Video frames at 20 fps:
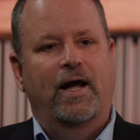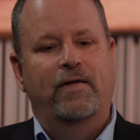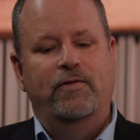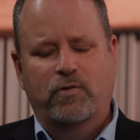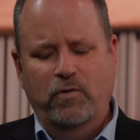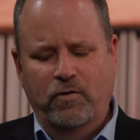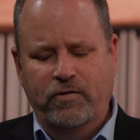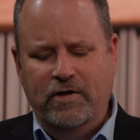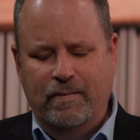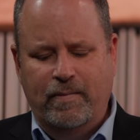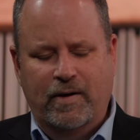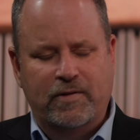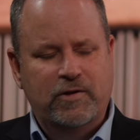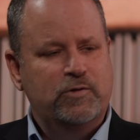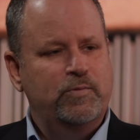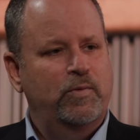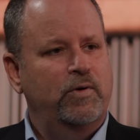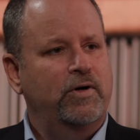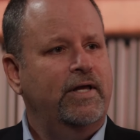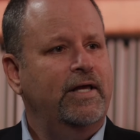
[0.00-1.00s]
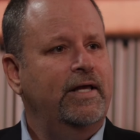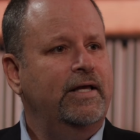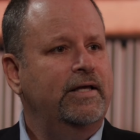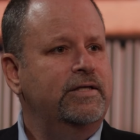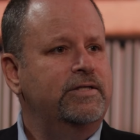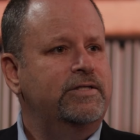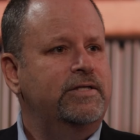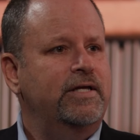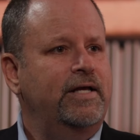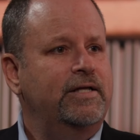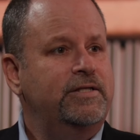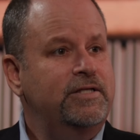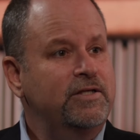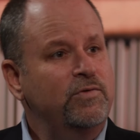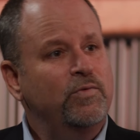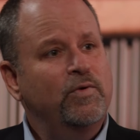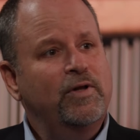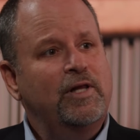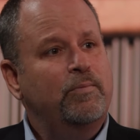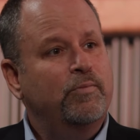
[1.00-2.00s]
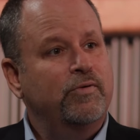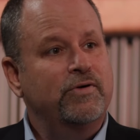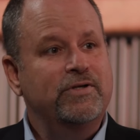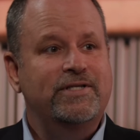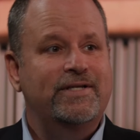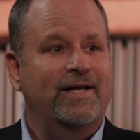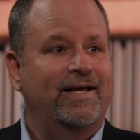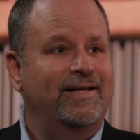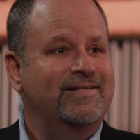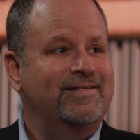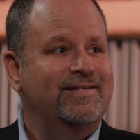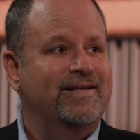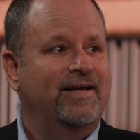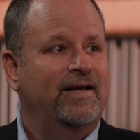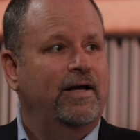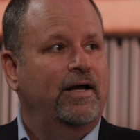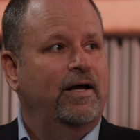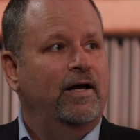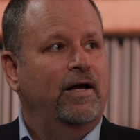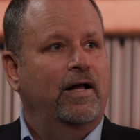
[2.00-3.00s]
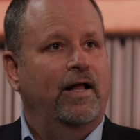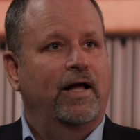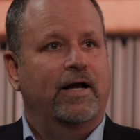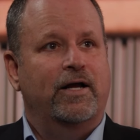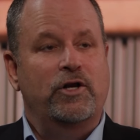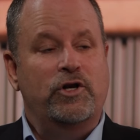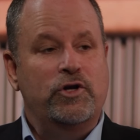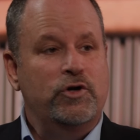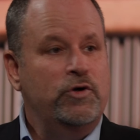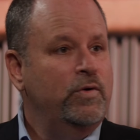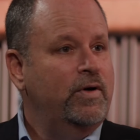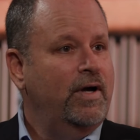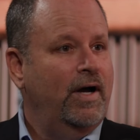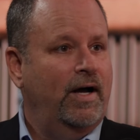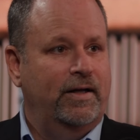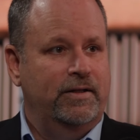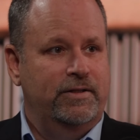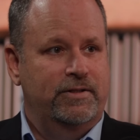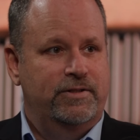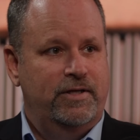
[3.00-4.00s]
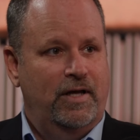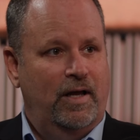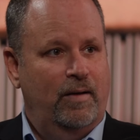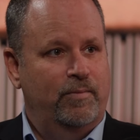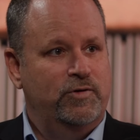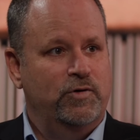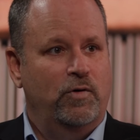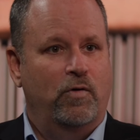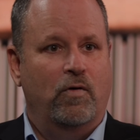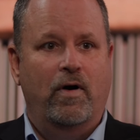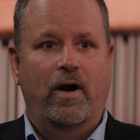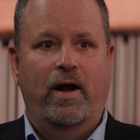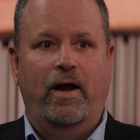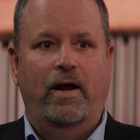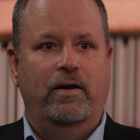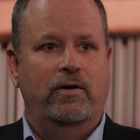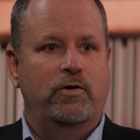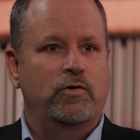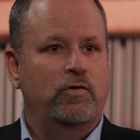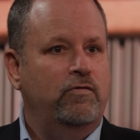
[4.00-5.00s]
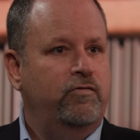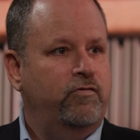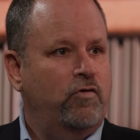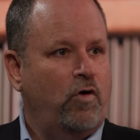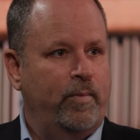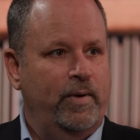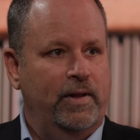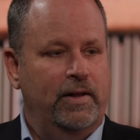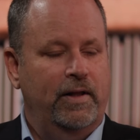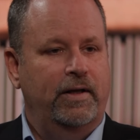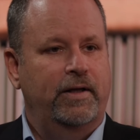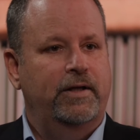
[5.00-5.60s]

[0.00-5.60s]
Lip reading: And the cool thing about this book is it didn't really present like a new concept or a new formula.